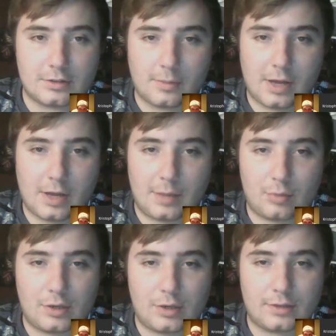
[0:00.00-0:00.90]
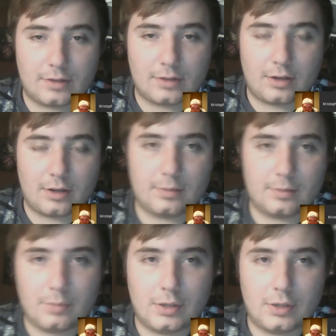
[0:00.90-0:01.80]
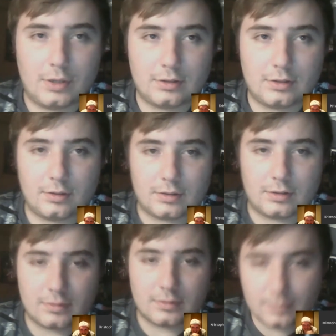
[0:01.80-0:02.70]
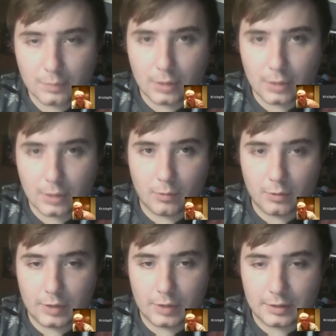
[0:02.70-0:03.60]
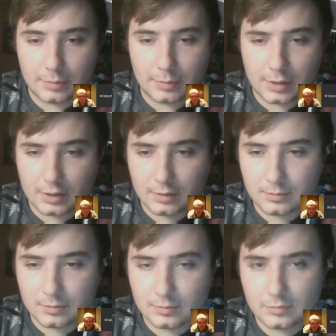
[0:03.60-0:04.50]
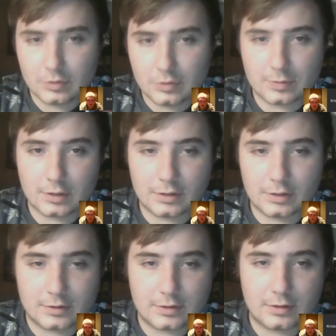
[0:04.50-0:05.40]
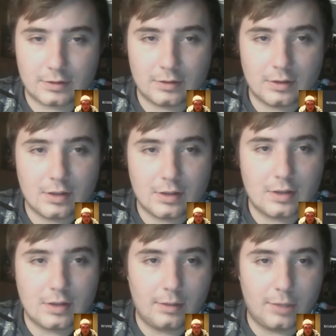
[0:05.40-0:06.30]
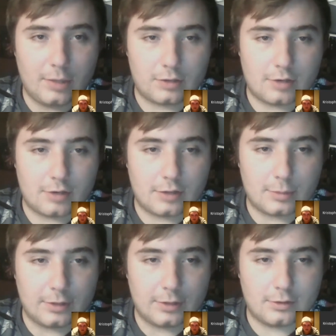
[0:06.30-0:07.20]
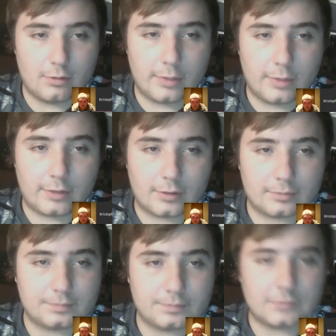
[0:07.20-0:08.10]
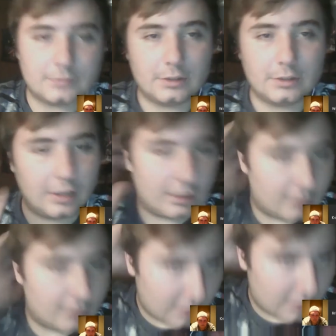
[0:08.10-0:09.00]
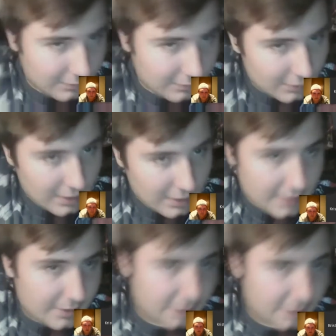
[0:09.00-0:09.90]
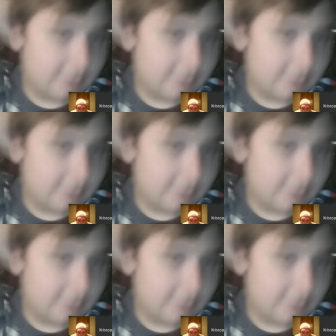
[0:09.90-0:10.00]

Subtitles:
high praise there. But it probably won't end up being him just because Mike Trout's being so amazing. And for the NL,